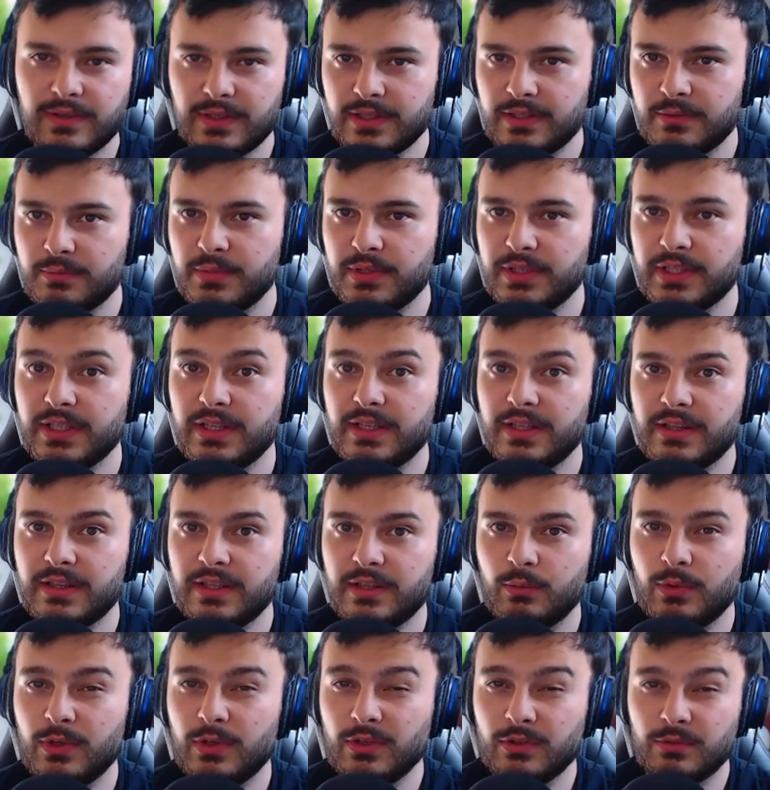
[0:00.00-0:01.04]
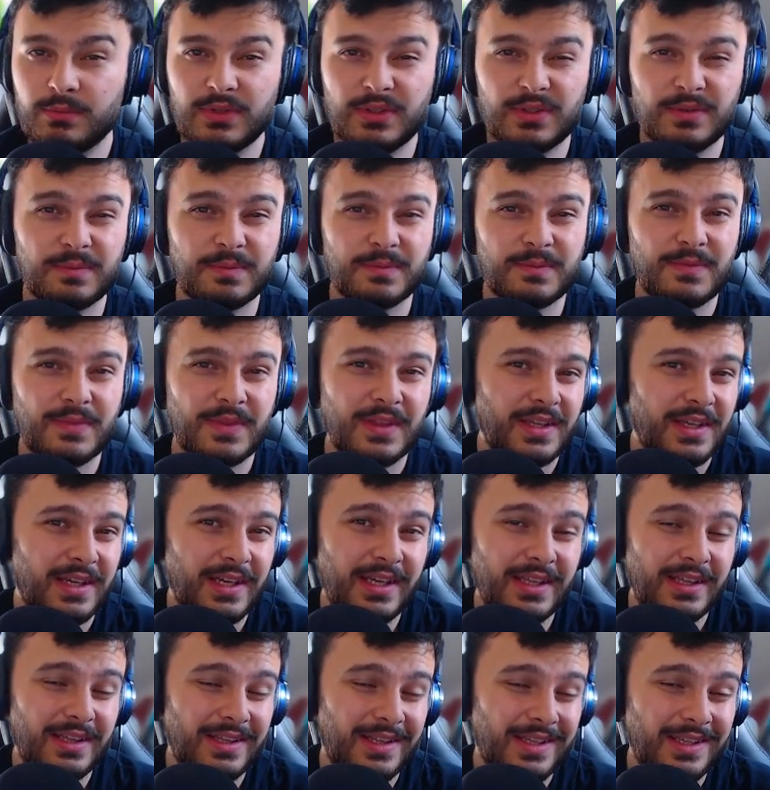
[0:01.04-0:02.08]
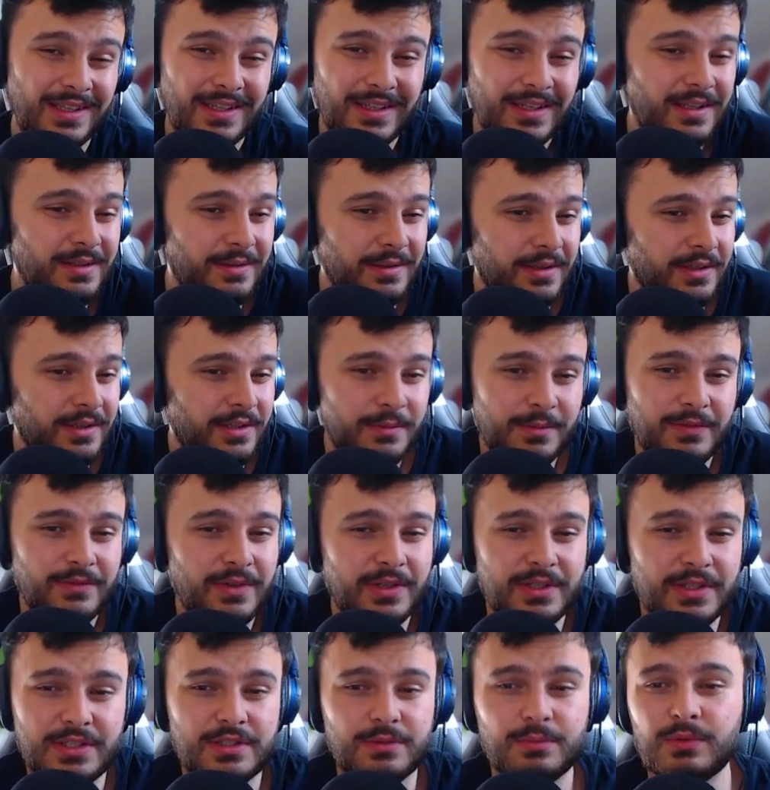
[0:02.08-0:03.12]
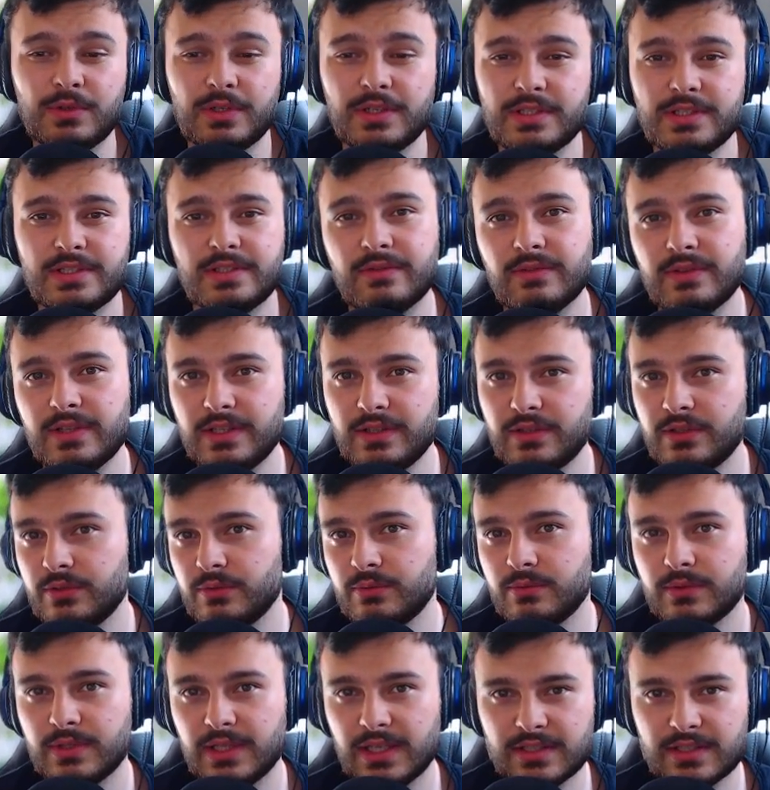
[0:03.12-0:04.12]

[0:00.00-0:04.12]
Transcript: find the money, then they will. But I think I'm going to be very surprised if they do.